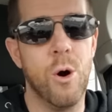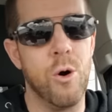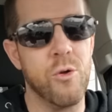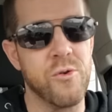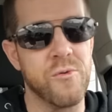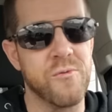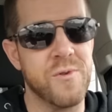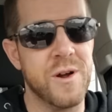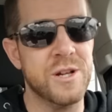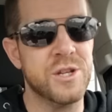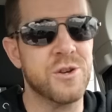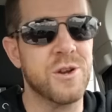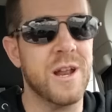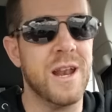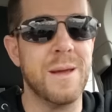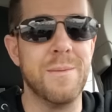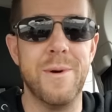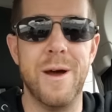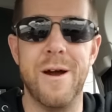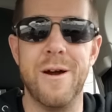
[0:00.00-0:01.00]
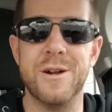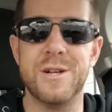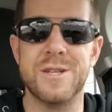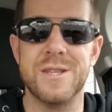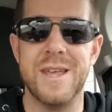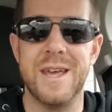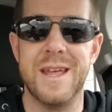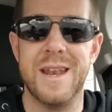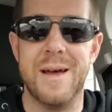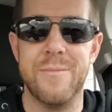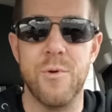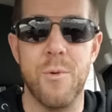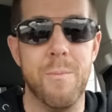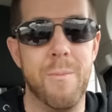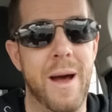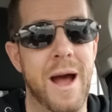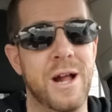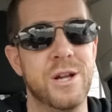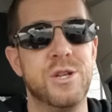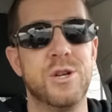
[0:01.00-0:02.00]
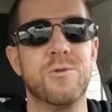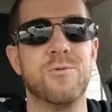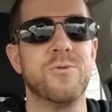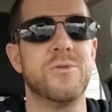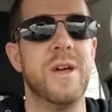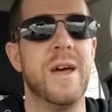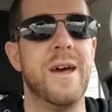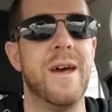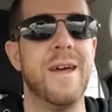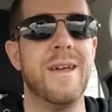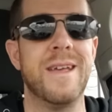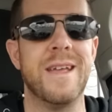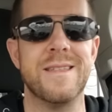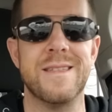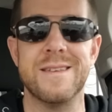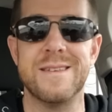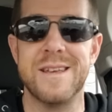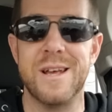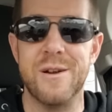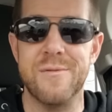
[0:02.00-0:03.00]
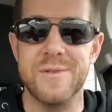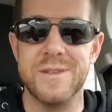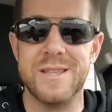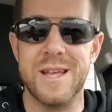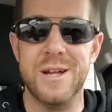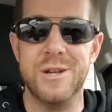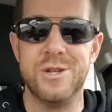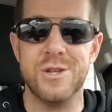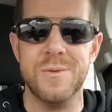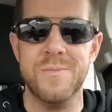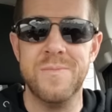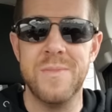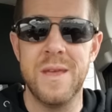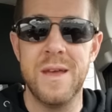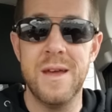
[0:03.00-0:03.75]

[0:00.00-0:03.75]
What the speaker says: All their friends are getting married so they can have their magical day and get the center of attention.